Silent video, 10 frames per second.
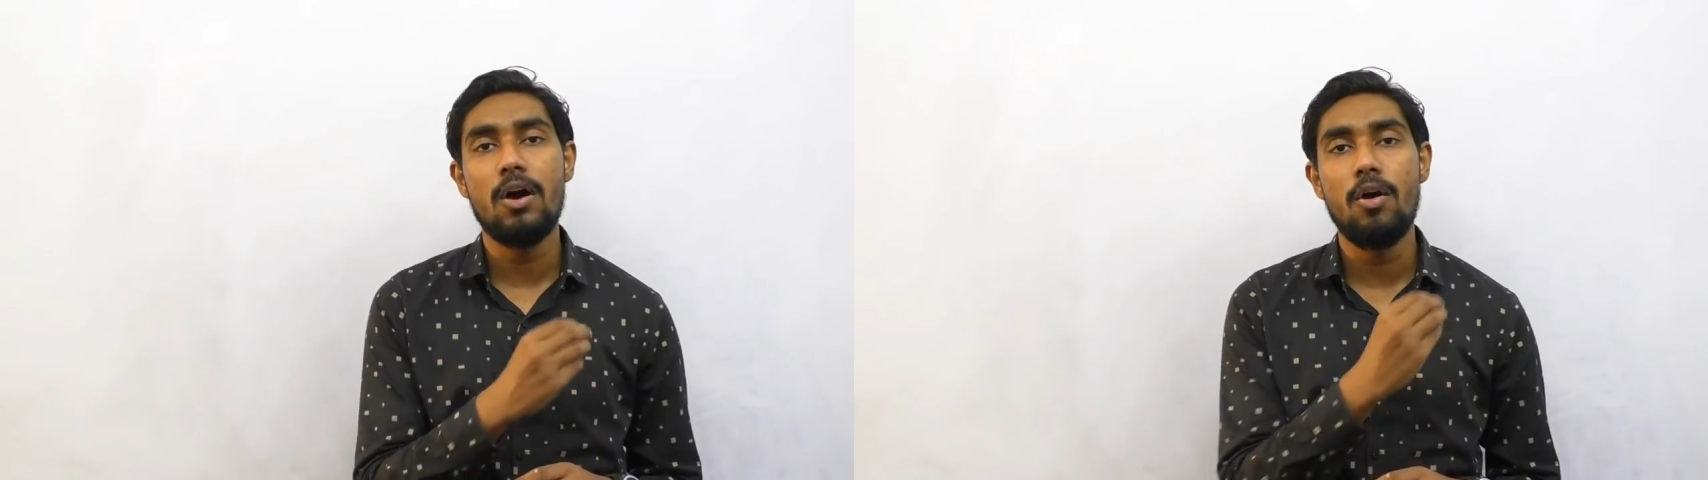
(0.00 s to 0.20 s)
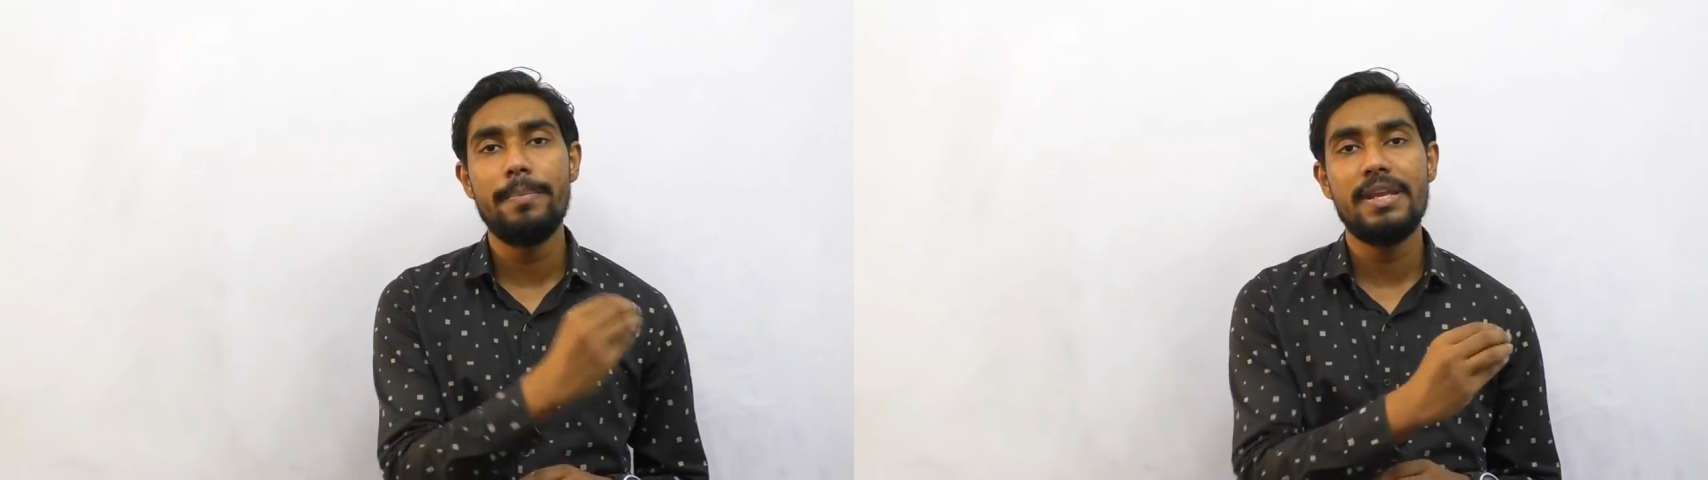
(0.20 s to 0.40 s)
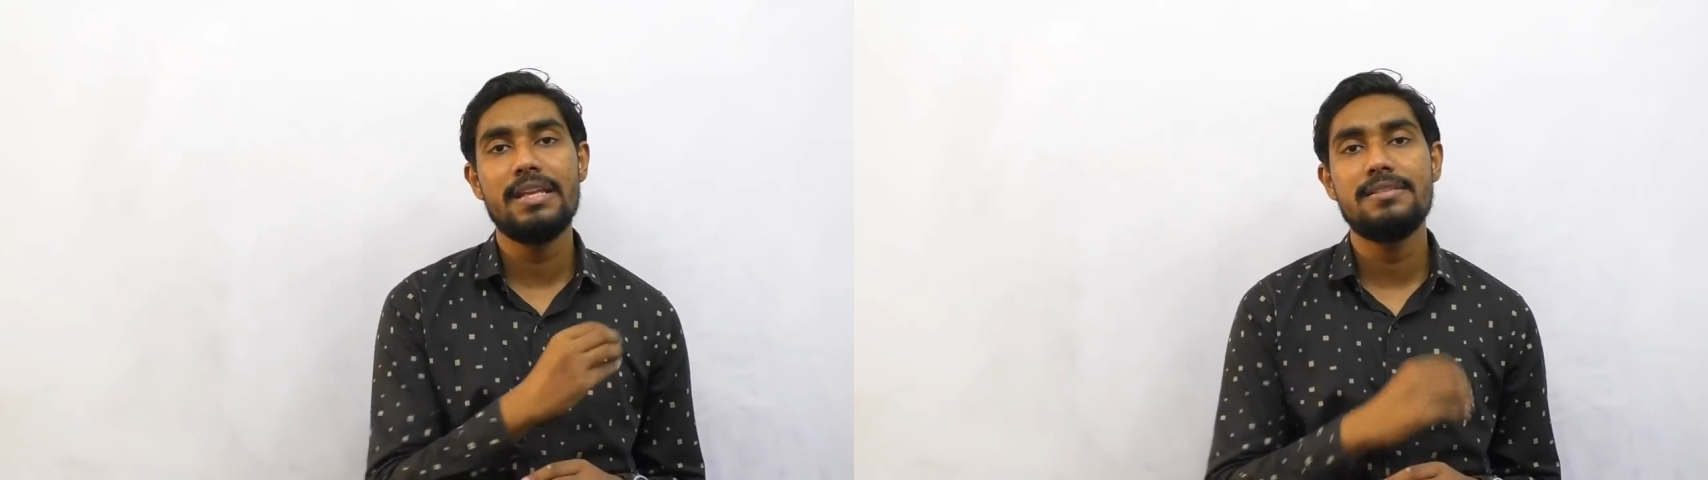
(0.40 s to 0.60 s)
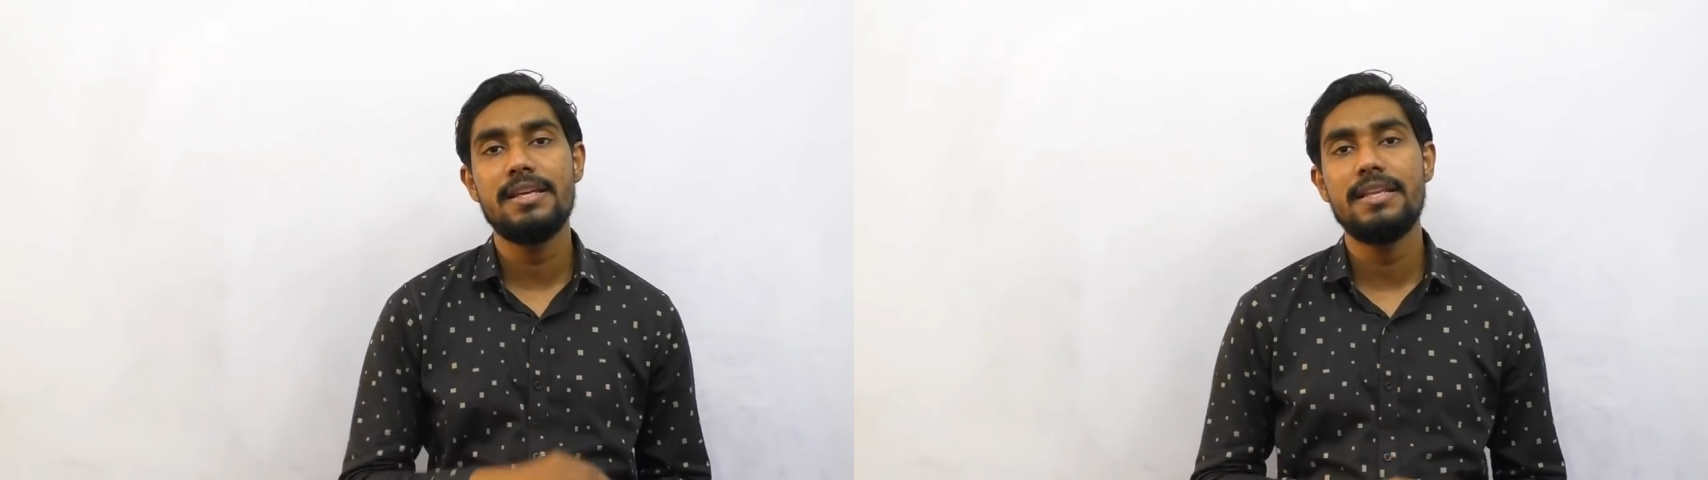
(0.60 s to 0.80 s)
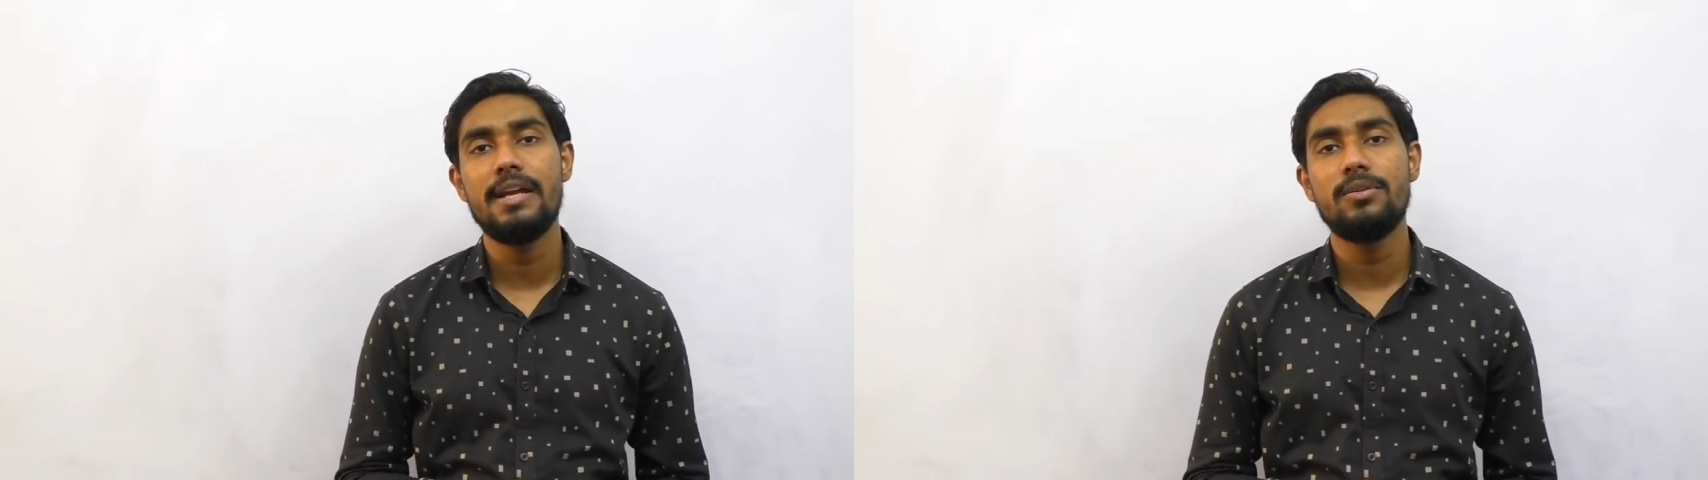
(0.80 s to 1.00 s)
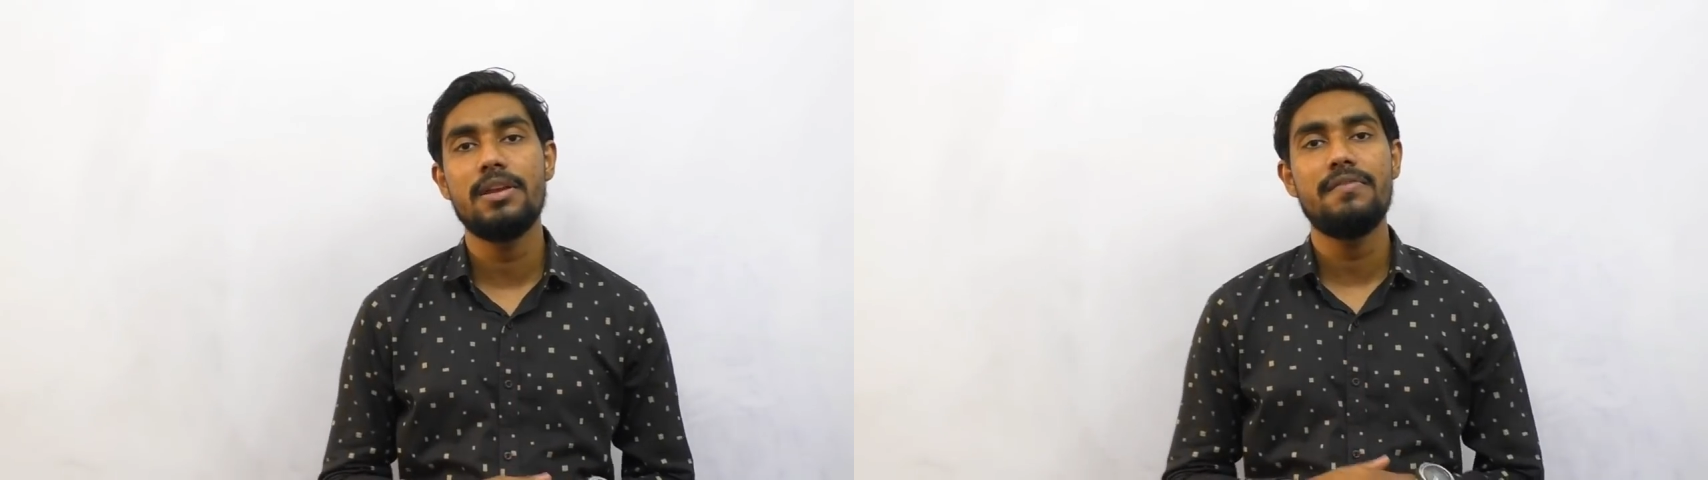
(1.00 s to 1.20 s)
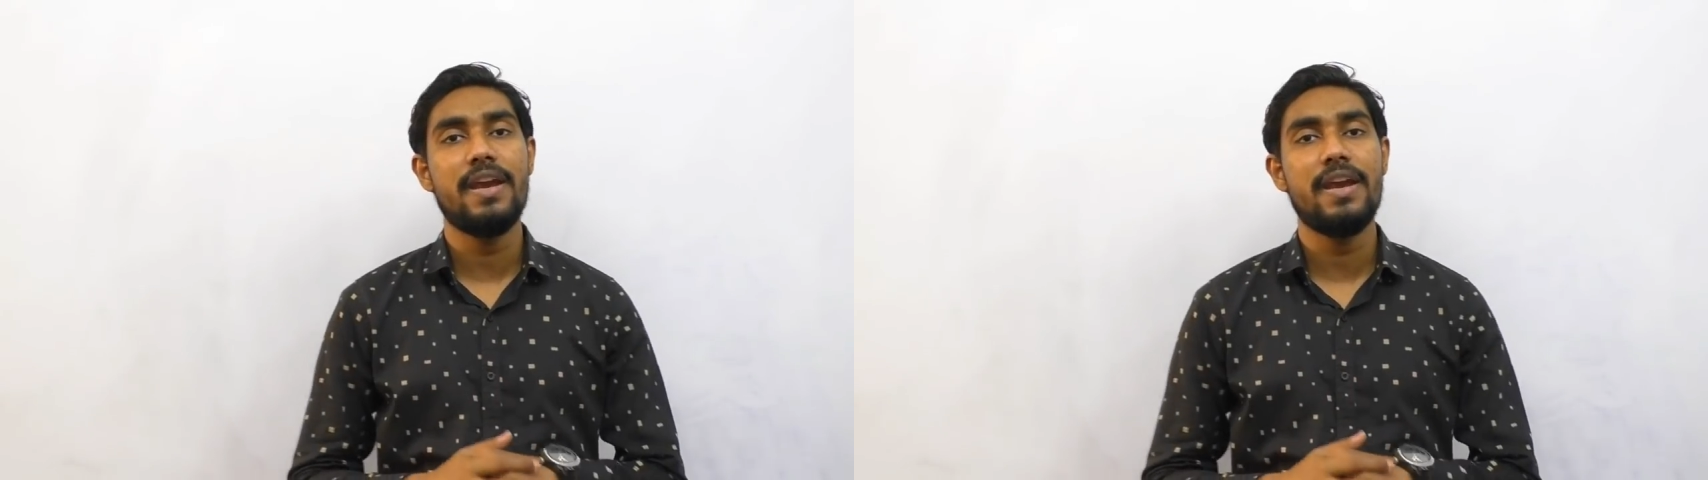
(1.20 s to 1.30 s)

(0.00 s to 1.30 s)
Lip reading: hopping and say that okay,